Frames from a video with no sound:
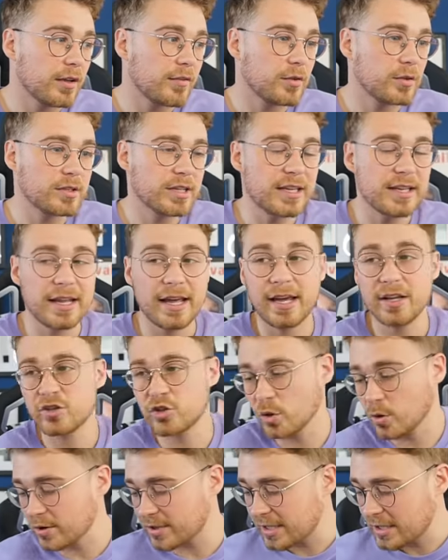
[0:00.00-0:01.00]
if he was in there. Do
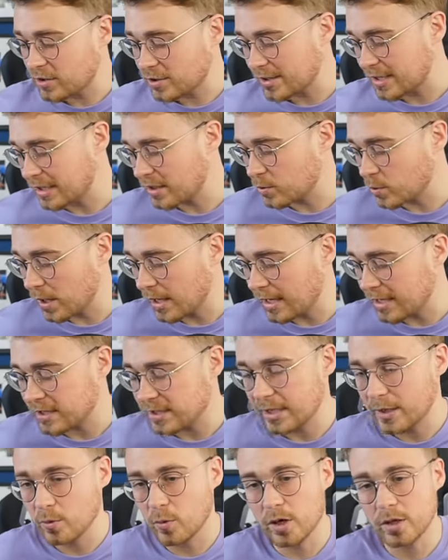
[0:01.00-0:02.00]
you know what's interesting as well,
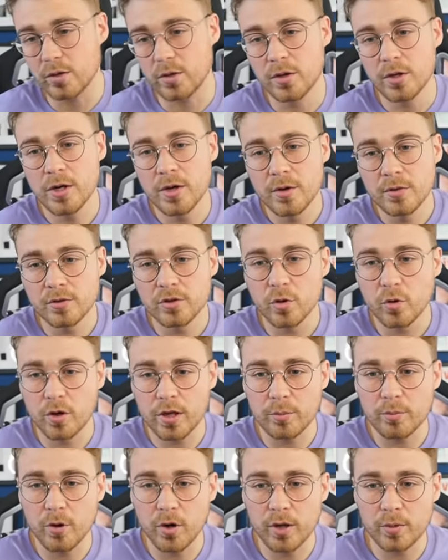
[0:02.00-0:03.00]
actually? One
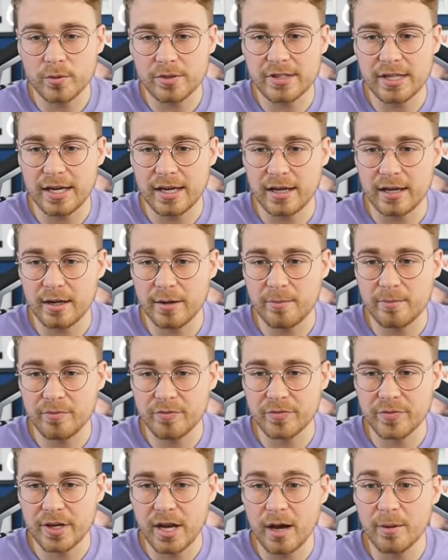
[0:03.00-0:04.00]
talking point was that
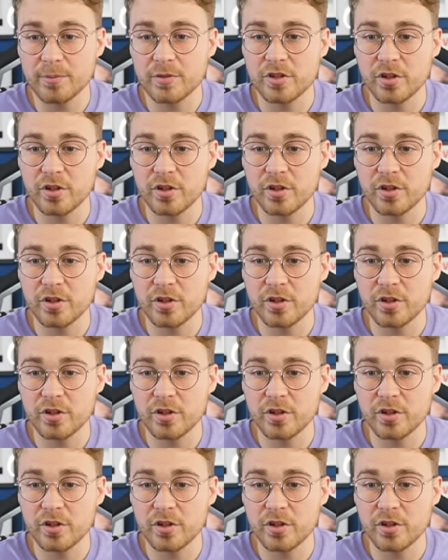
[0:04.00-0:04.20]
up